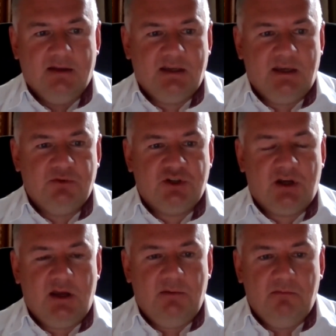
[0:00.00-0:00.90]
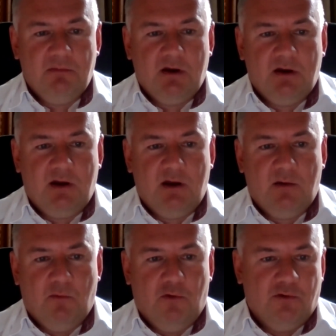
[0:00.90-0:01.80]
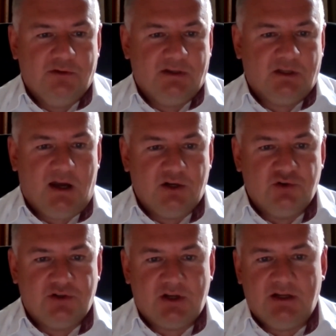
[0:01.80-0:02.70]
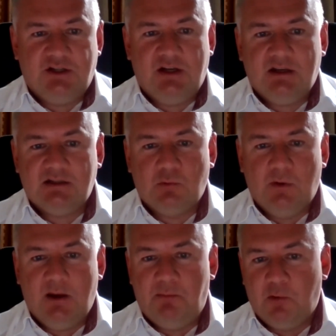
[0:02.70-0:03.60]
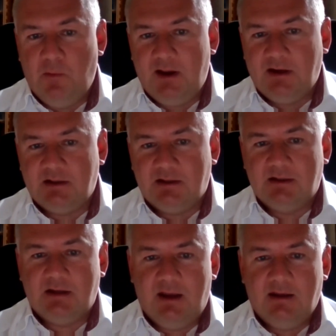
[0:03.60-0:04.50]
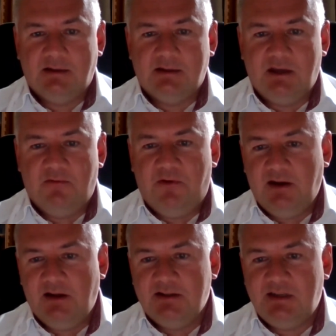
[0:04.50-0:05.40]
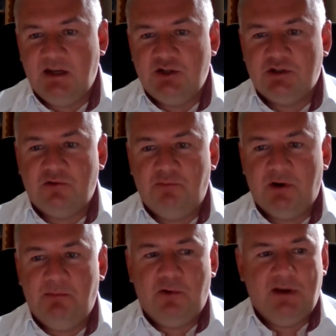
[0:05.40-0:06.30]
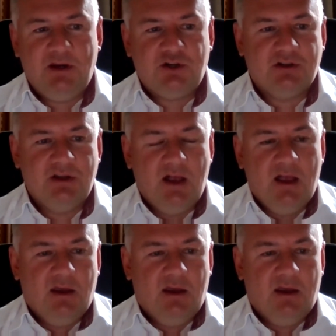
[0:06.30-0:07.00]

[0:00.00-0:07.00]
At the same time, more than 100 attacks were prevented at the final stages of preparation,